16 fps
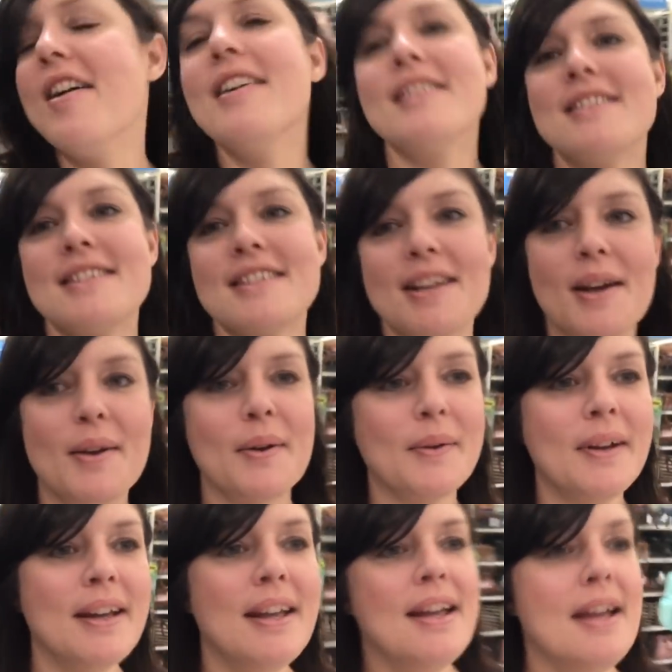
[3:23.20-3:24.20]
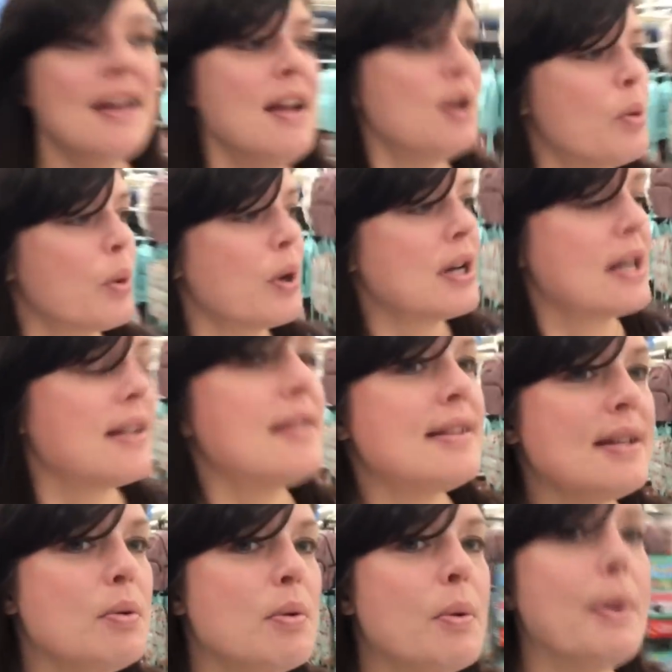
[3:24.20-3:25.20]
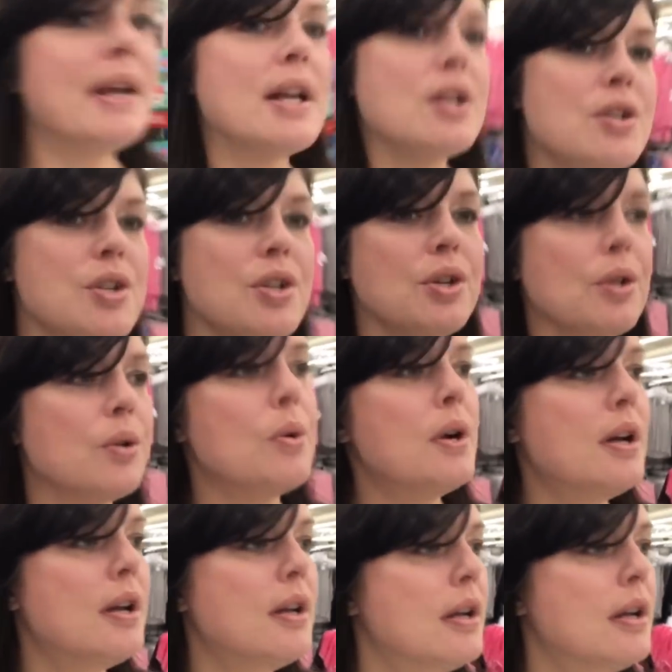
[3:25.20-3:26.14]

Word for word: on. So we're gonna see what we can do